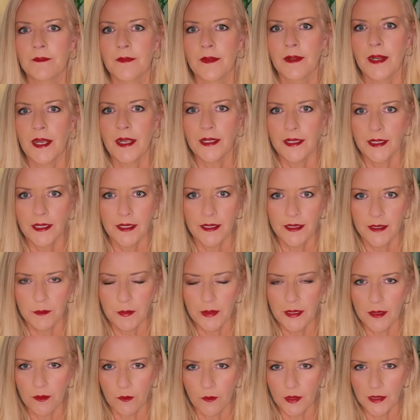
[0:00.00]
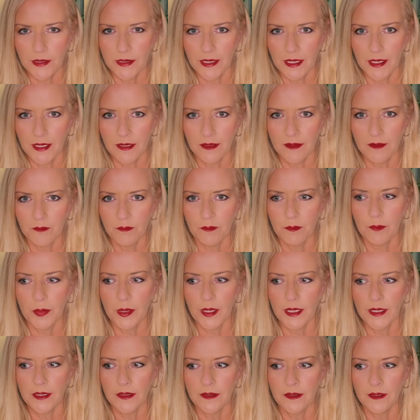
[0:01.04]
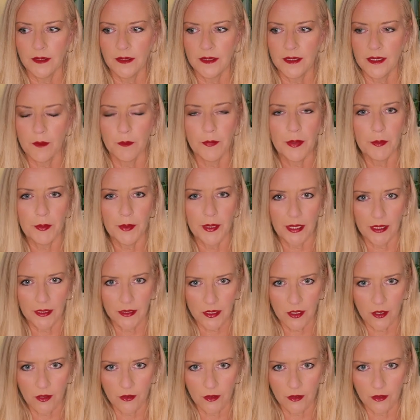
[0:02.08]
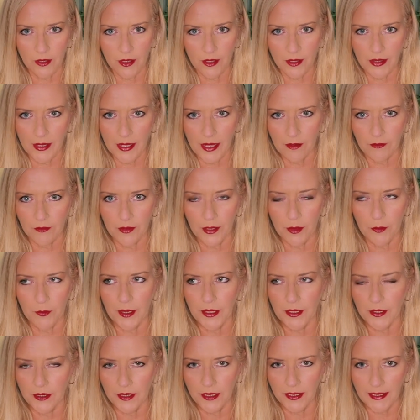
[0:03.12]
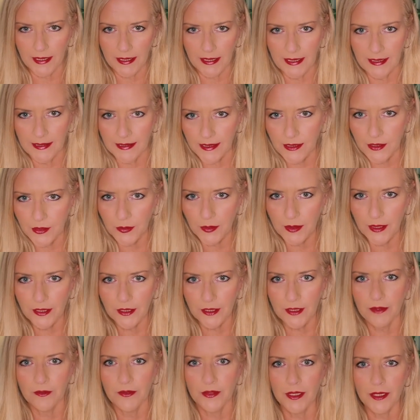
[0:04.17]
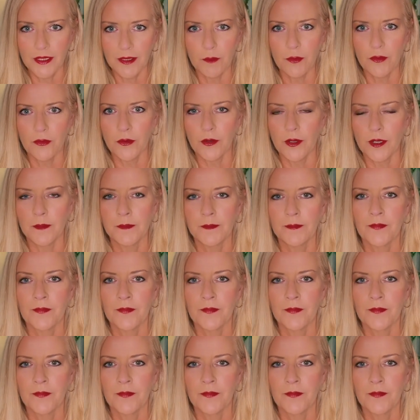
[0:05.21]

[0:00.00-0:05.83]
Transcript: I needed to be at 110, but some people can't tolerate that right away. You need to ease into it. You haven't done it before.